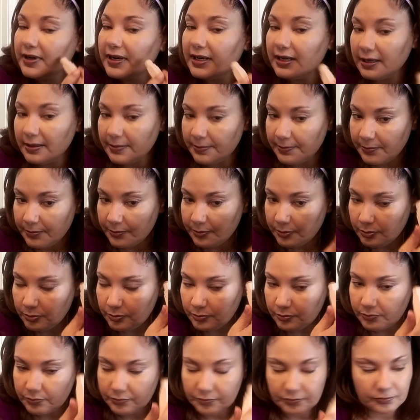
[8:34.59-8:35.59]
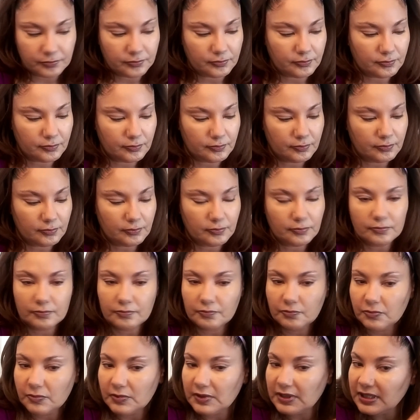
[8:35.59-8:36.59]
up
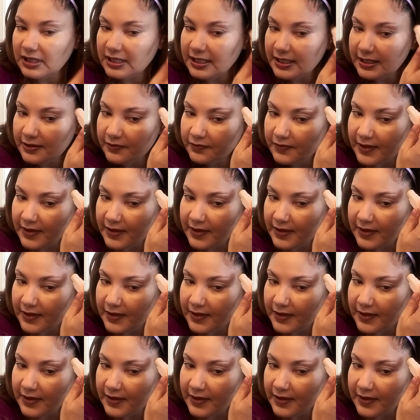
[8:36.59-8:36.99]
with the